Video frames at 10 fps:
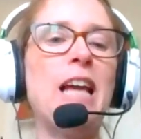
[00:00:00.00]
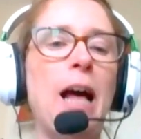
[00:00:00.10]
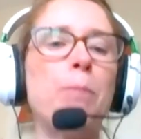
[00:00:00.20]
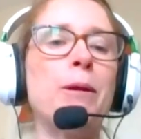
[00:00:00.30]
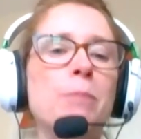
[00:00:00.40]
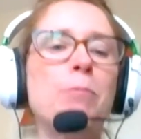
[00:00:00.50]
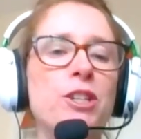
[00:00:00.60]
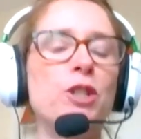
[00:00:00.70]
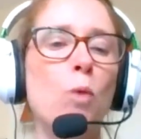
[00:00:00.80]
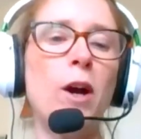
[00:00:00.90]
helping the
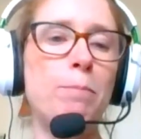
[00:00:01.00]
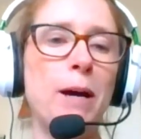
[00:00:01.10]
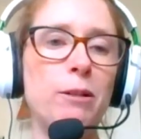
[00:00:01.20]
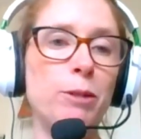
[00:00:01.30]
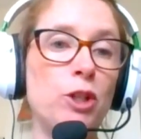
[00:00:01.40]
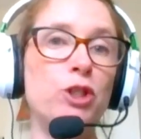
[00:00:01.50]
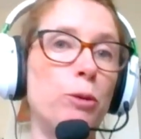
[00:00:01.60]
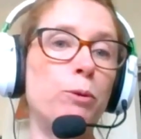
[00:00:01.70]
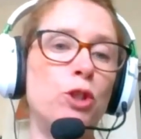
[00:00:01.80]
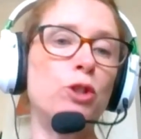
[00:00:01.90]
body work better because
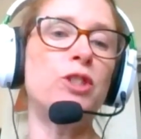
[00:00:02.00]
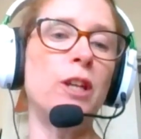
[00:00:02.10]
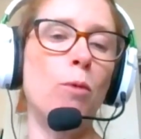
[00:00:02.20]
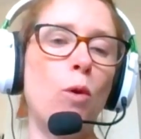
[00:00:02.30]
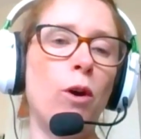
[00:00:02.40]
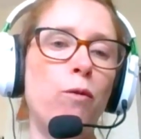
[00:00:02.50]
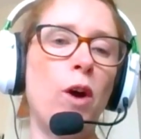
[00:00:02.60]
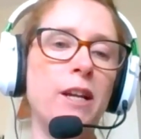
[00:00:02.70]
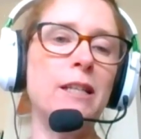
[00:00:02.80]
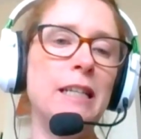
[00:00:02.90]
you're producing more of
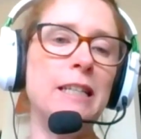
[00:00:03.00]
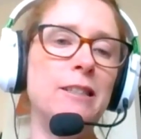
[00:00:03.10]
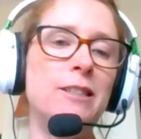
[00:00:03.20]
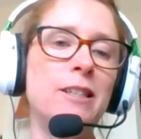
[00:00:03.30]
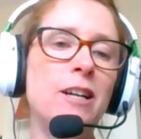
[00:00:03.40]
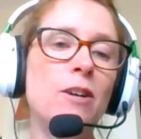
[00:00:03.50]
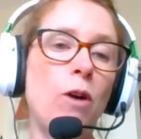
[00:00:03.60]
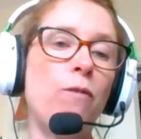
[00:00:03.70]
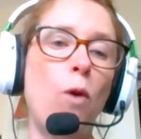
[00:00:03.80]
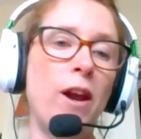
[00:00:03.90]
what it needs,
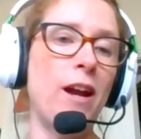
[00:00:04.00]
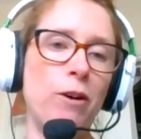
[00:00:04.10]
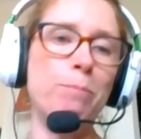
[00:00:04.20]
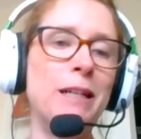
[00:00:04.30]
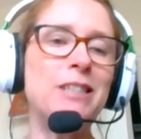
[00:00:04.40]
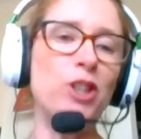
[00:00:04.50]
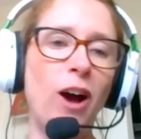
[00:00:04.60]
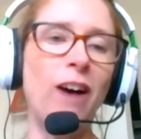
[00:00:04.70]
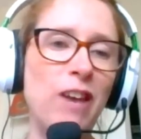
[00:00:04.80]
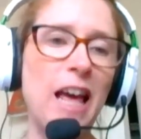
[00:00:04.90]
of whatever bits you
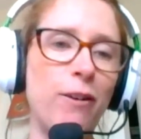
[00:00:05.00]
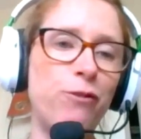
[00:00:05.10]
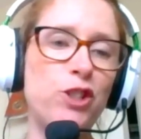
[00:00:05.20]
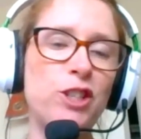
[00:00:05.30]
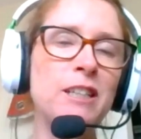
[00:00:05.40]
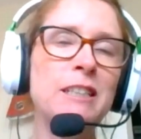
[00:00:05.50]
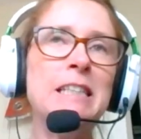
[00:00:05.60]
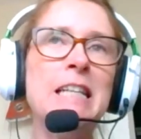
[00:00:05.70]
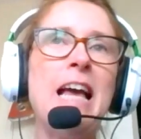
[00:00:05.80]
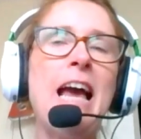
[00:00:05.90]
have left.
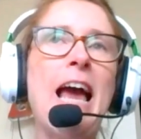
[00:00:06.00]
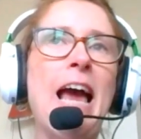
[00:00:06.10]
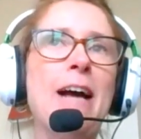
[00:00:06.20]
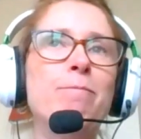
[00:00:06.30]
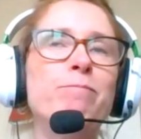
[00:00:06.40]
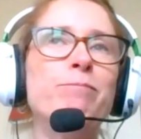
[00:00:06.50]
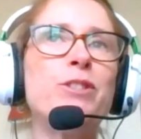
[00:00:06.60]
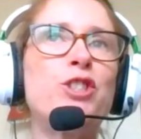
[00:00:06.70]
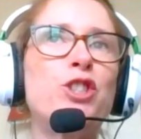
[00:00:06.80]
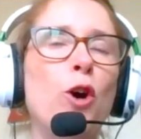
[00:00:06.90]

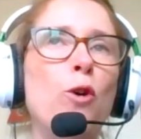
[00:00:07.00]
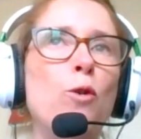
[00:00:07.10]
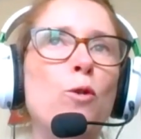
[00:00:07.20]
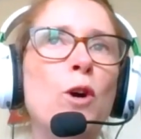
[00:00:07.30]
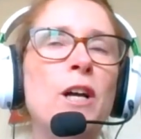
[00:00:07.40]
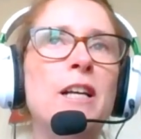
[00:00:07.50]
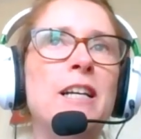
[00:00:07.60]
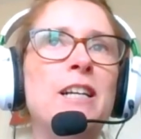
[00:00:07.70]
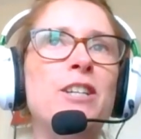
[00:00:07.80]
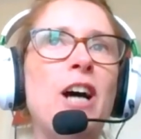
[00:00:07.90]
So
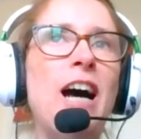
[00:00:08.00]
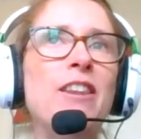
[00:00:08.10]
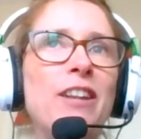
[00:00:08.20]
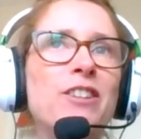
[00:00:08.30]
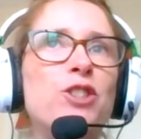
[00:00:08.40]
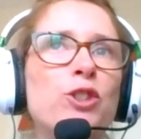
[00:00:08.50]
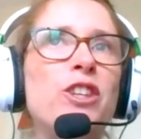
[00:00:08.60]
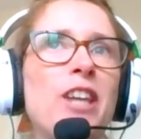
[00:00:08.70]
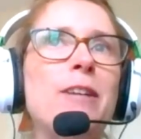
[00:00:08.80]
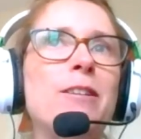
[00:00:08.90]

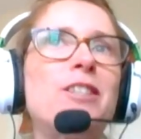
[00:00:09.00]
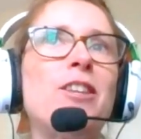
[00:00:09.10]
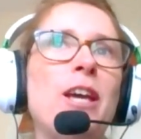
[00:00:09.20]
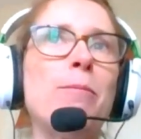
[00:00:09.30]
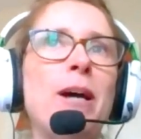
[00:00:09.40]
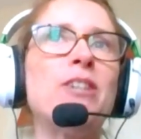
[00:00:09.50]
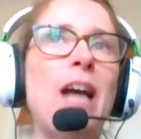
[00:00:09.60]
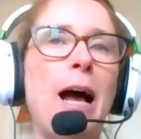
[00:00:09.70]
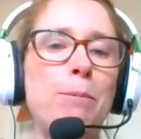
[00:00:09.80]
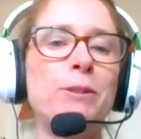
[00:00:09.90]
the thing about
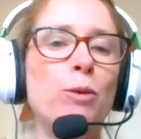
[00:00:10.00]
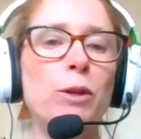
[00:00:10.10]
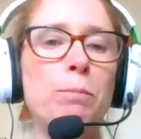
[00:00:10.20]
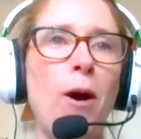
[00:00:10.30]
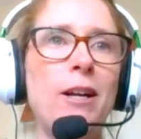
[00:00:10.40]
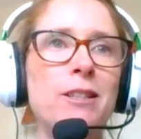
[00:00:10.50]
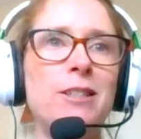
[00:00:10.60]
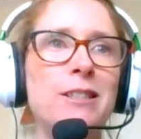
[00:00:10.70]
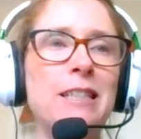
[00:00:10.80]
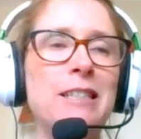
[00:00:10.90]
apathy with
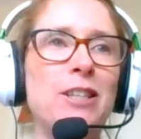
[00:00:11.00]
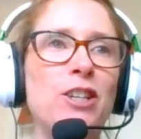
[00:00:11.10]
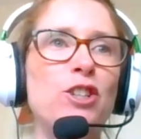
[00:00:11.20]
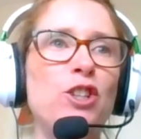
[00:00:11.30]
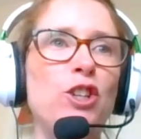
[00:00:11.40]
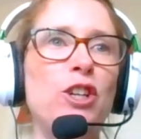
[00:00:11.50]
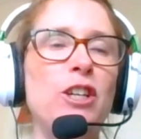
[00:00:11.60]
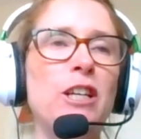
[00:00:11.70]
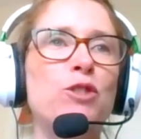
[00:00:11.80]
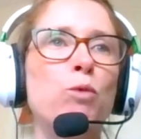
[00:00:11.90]
Parkinson's is that
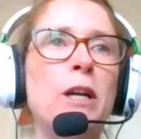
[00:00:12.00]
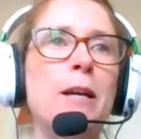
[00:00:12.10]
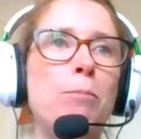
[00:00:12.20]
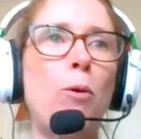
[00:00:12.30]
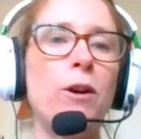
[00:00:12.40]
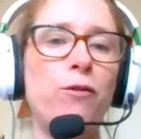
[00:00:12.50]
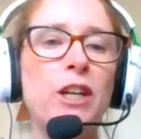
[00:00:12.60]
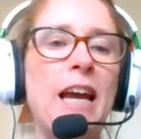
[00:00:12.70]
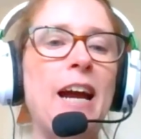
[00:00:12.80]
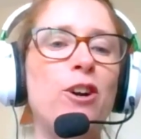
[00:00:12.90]
it's really important for
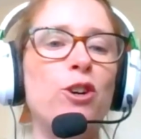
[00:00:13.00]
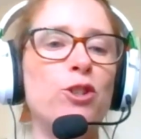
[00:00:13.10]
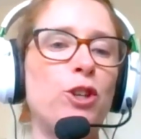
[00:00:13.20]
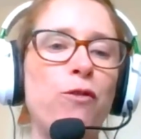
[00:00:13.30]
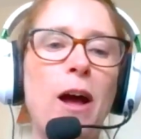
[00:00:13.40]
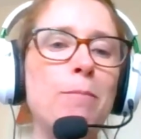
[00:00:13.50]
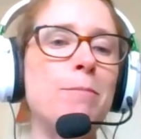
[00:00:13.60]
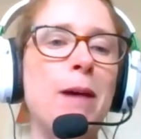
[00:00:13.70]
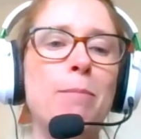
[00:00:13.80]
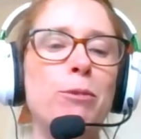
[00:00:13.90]
carers or
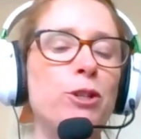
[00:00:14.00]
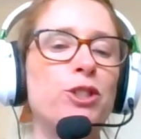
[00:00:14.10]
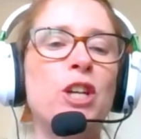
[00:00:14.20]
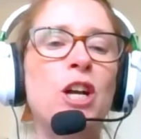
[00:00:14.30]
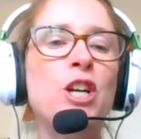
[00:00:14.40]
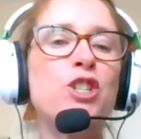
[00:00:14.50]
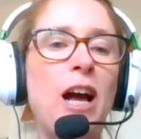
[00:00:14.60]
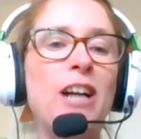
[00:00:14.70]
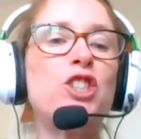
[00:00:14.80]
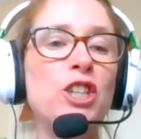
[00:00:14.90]
family members to
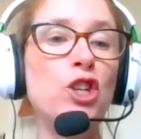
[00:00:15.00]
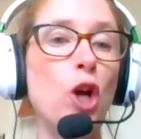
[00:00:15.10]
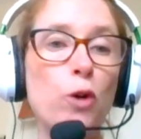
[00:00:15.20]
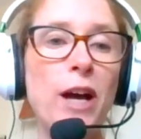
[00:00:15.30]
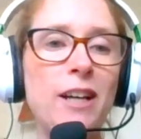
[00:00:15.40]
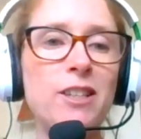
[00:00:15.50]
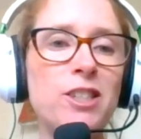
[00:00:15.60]
actually know that